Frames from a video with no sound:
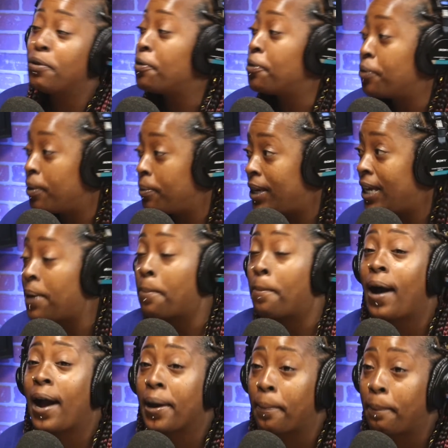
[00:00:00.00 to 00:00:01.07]
or a woman. In
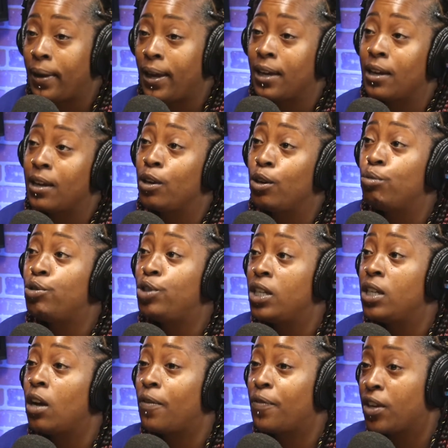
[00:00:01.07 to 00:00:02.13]
my opinion, you
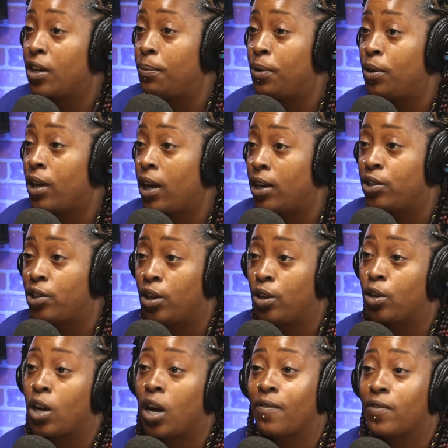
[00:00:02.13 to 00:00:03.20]
cheat off of
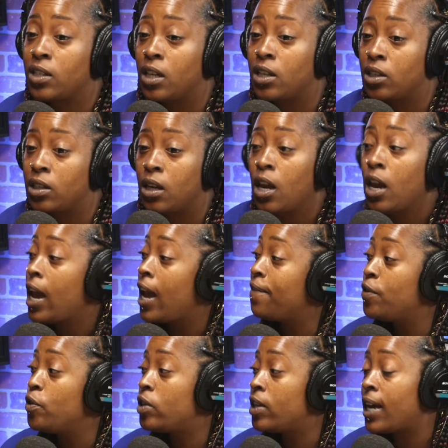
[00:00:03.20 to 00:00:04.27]
communication, yeah. conversation. If
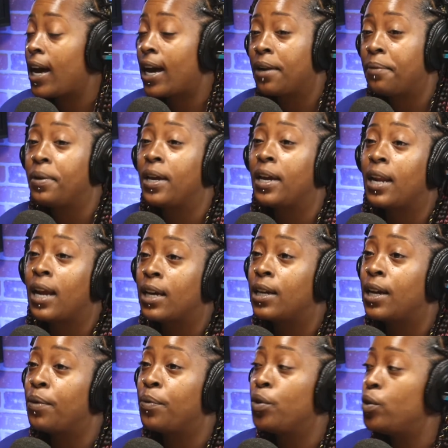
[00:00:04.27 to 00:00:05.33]
you say hi to me and I
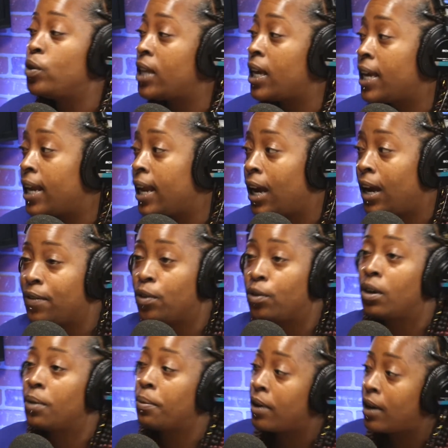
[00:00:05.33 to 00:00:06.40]
and you say, "Can I have your
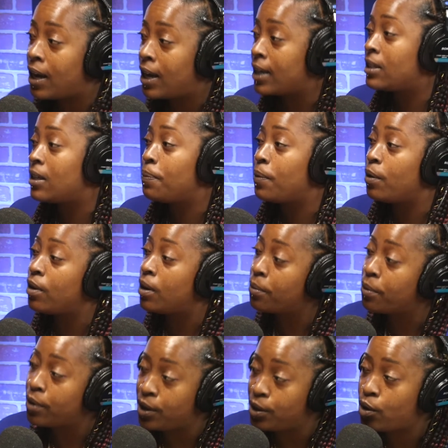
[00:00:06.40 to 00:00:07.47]
number?" and I accept your
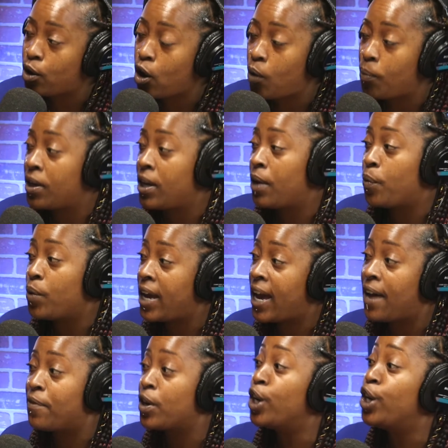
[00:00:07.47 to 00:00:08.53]
number and you call me and we
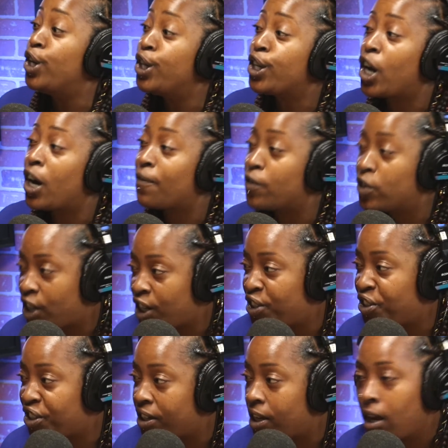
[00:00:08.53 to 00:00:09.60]
have a good
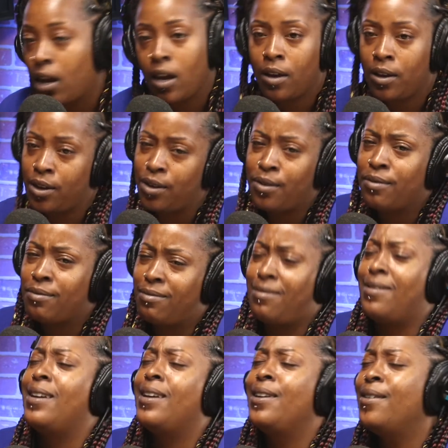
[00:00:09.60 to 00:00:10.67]
conversation, you you
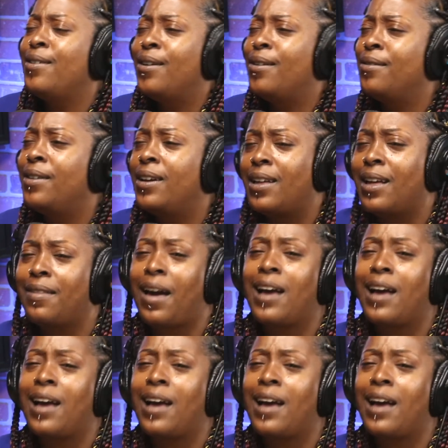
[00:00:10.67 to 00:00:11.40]
don't.